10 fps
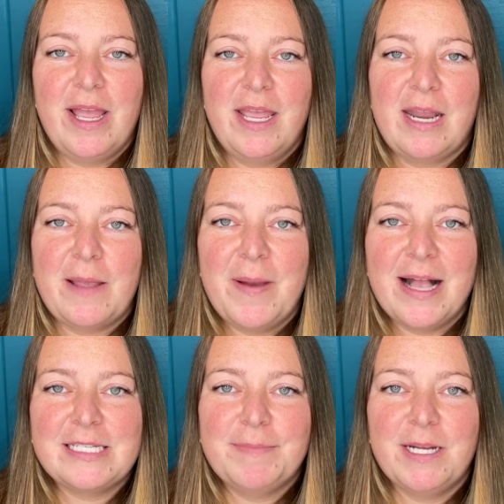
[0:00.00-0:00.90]
and I
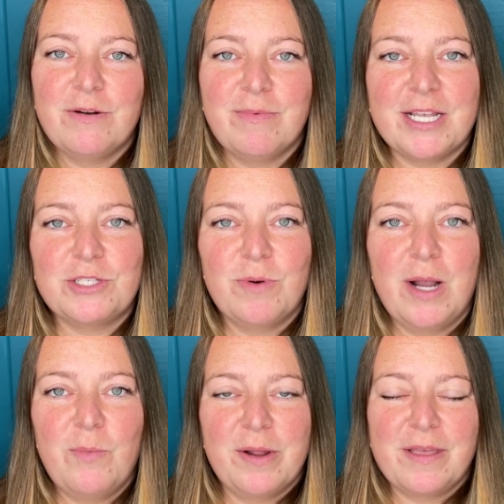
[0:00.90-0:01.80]
passed by a
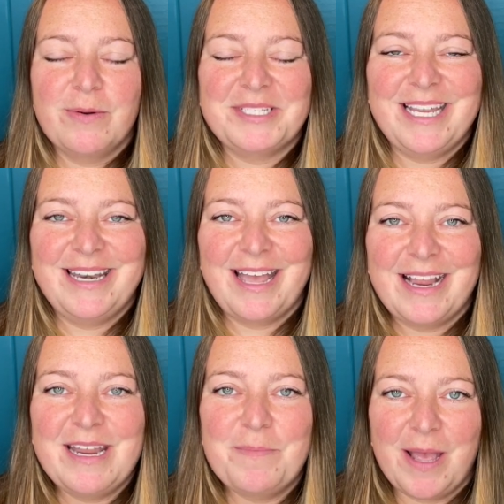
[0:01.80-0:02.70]
restaurant where there was a
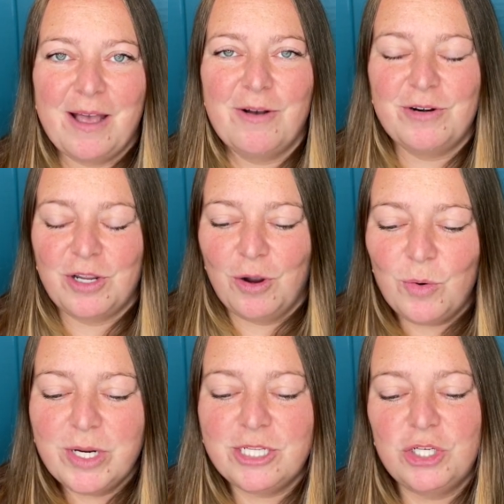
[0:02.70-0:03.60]
90-pound
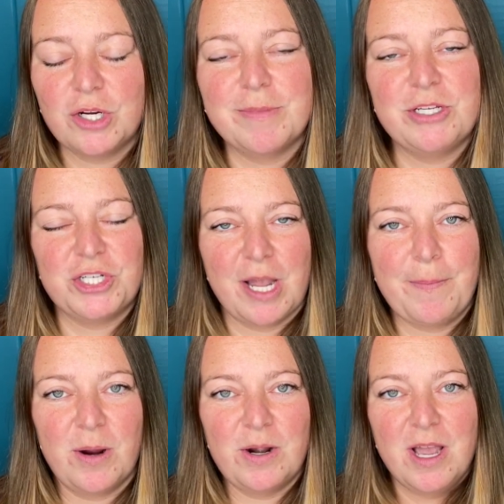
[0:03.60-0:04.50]
coated German
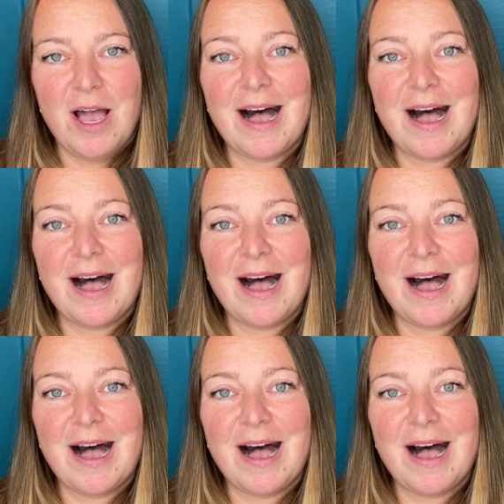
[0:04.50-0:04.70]
Shepherd